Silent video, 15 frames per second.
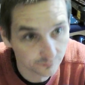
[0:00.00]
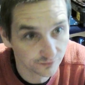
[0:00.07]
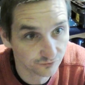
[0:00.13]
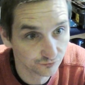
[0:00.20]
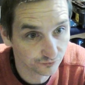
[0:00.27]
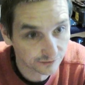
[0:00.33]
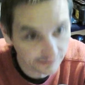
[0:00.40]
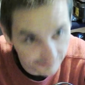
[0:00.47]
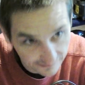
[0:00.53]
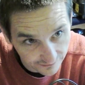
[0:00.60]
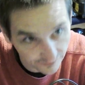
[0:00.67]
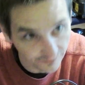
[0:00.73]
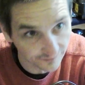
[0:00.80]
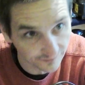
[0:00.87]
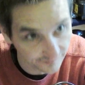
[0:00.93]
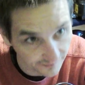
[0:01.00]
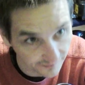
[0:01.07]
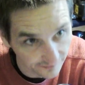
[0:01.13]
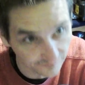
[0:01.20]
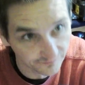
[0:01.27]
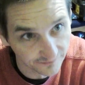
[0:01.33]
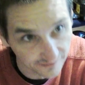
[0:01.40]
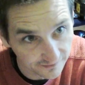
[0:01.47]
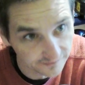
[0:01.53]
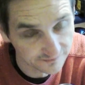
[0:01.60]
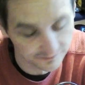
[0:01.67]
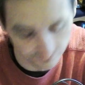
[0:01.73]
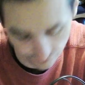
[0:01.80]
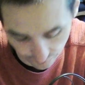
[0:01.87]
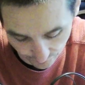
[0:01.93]
to clear the surface,
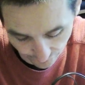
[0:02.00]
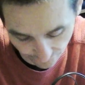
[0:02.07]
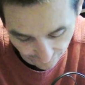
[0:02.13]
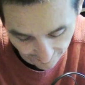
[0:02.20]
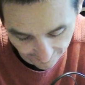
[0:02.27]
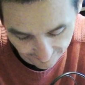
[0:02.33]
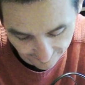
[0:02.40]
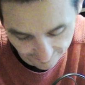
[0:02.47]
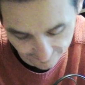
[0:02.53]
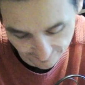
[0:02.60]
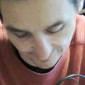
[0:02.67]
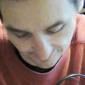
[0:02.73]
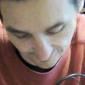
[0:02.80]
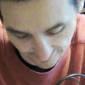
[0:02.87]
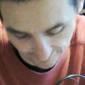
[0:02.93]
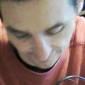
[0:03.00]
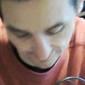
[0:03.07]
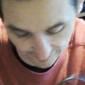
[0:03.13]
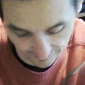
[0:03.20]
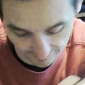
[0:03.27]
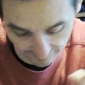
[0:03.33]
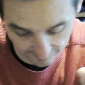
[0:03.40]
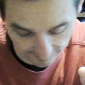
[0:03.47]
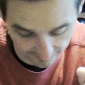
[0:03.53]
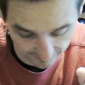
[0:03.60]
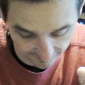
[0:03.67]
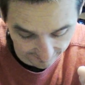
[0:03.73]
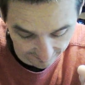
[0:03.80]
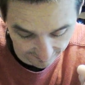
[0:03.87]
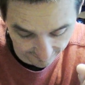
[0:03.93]
remove that
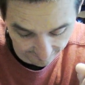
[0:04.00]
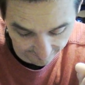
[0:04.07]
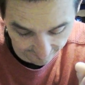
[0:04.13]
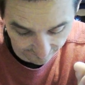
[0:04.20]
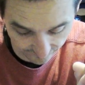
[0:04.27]
adhesive.